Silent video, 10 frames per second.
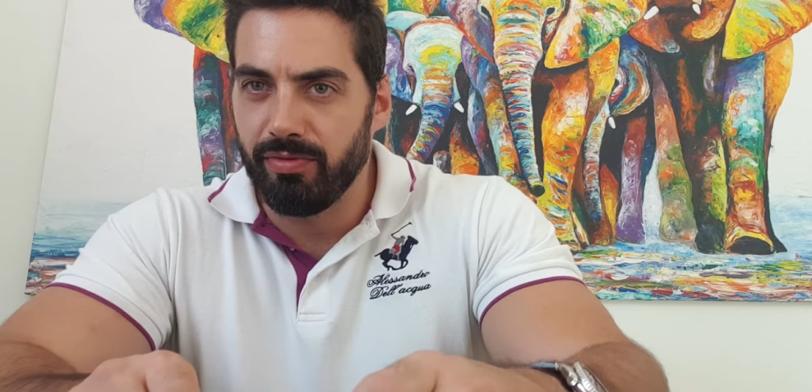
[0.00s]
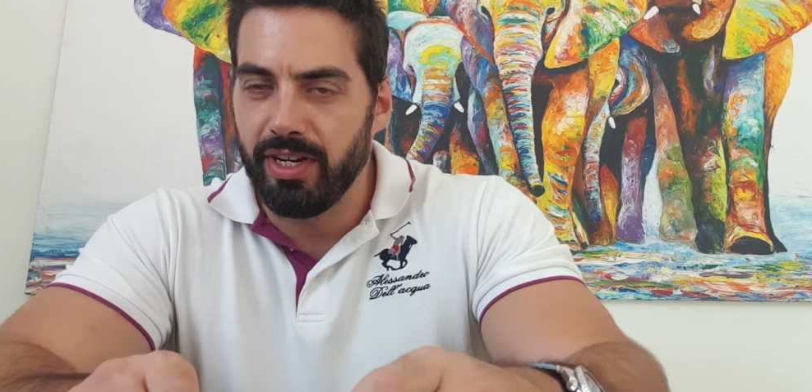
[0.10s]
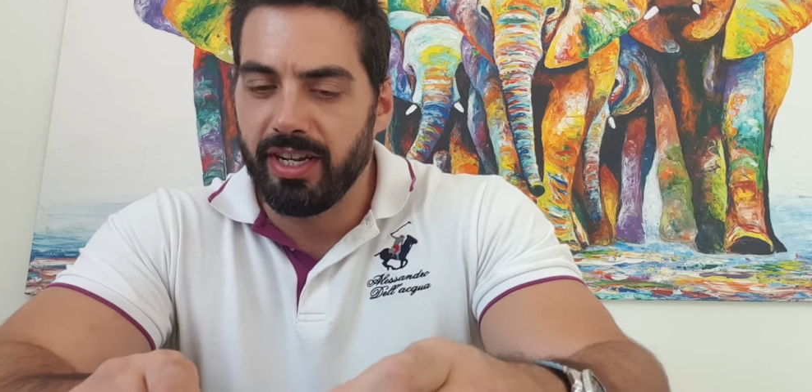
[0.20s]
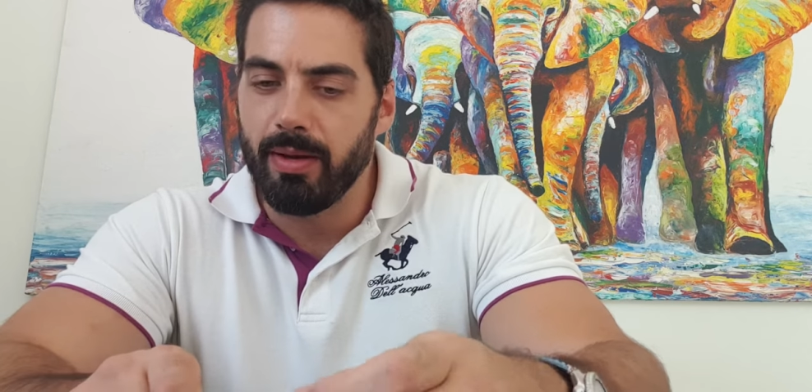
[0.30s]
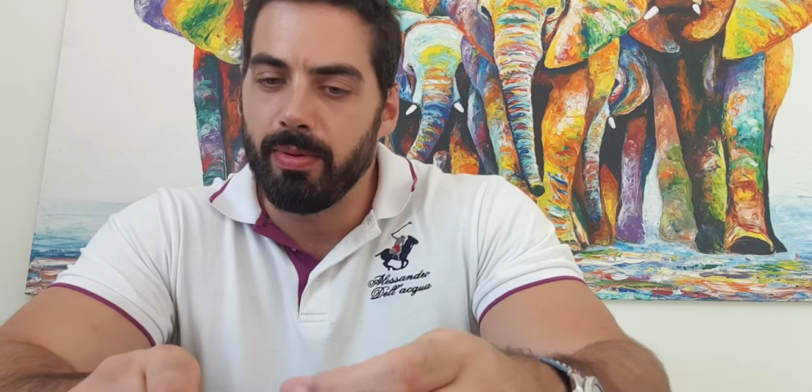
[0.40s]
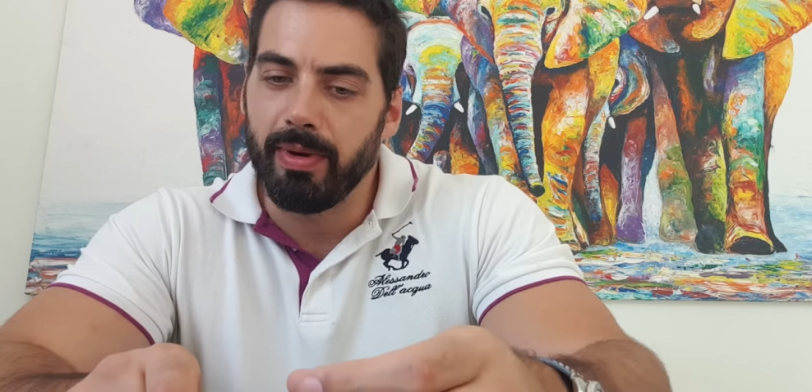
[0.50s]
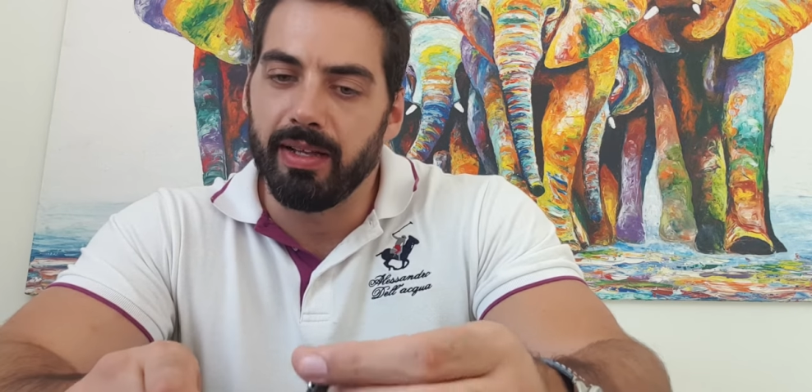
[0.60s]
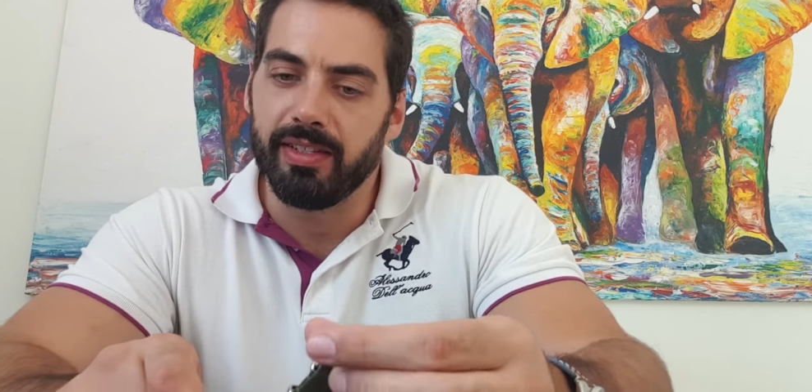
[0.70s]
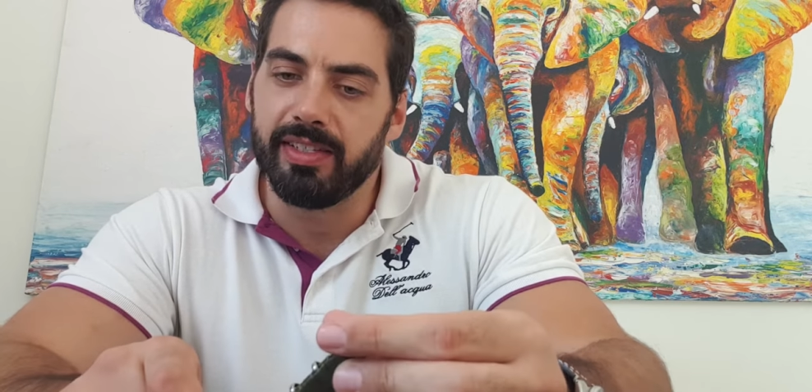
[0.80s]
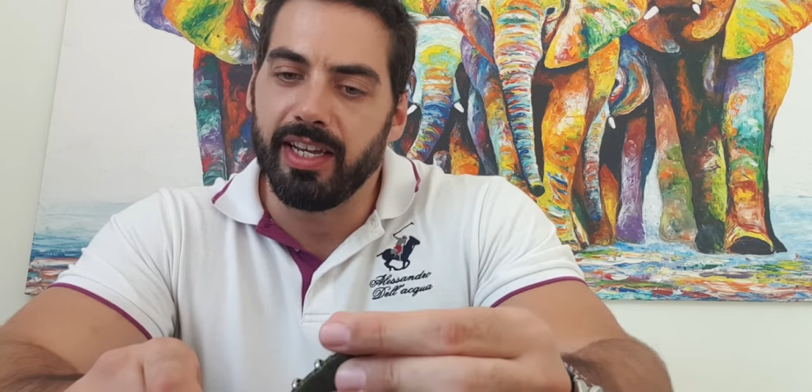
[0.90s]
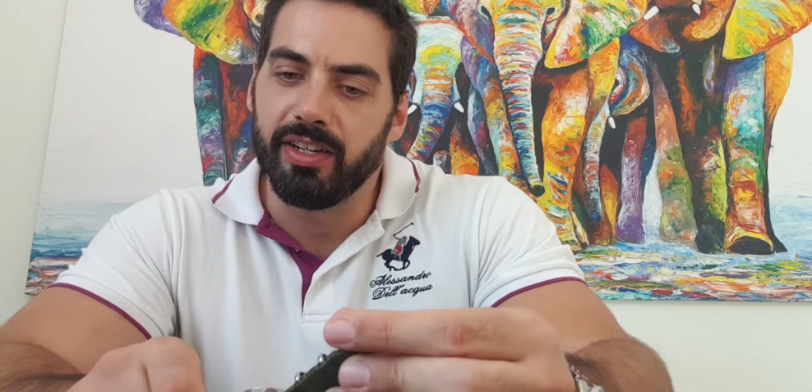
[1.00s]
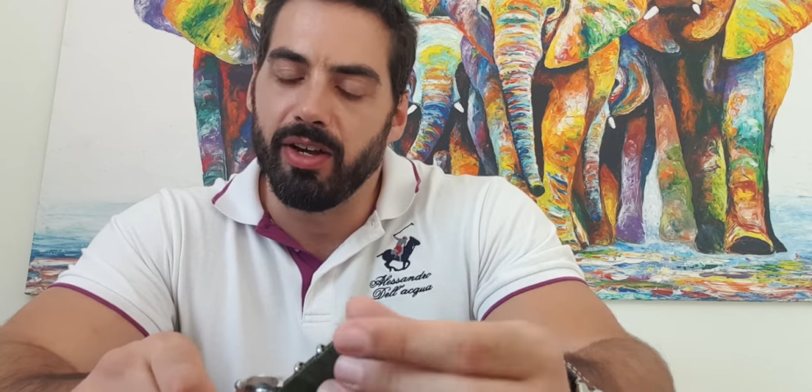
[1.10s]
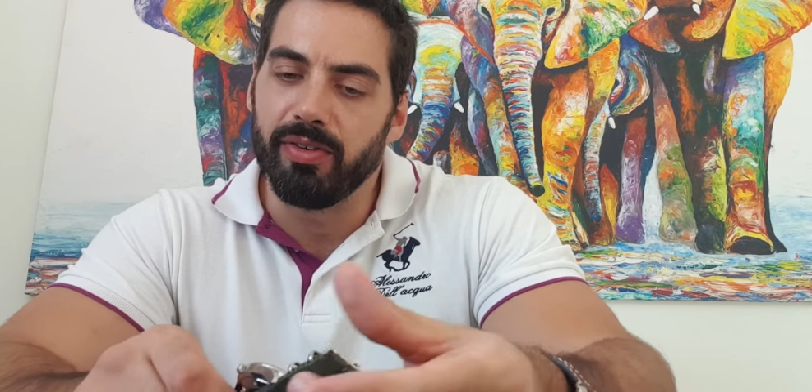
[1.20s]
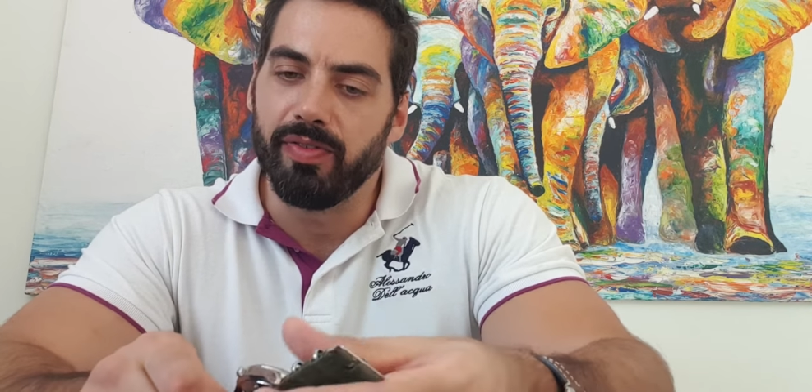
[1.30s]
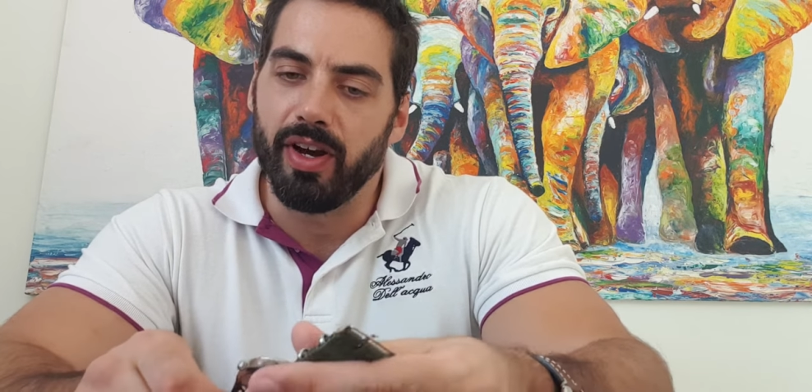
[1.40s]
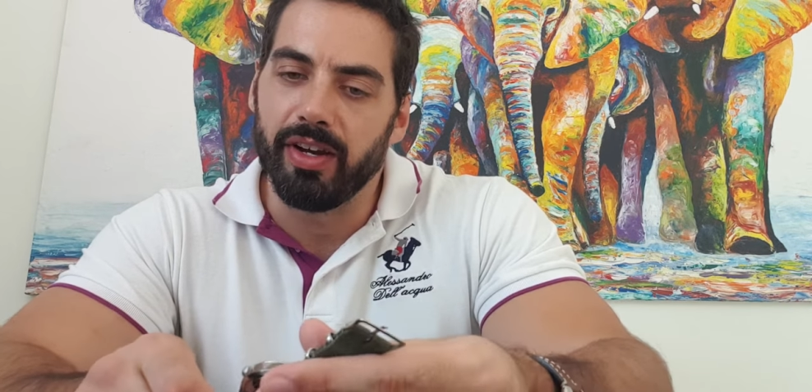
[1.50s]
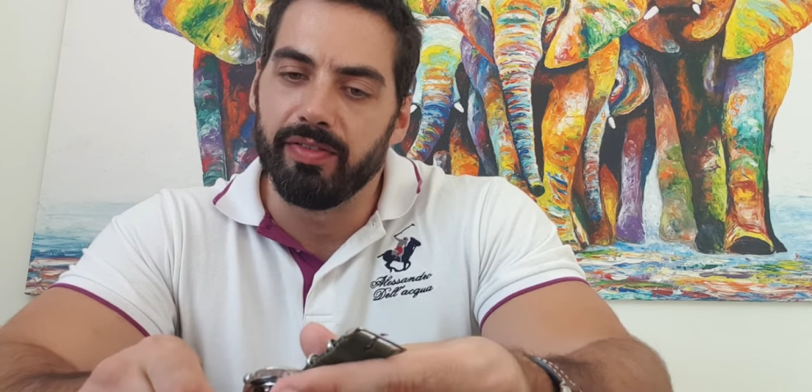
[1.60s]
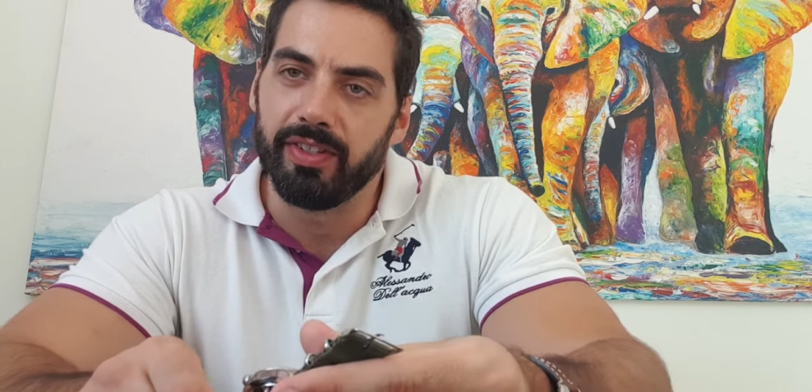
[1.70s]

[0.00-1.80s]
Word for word: reading up about the Seiko 5,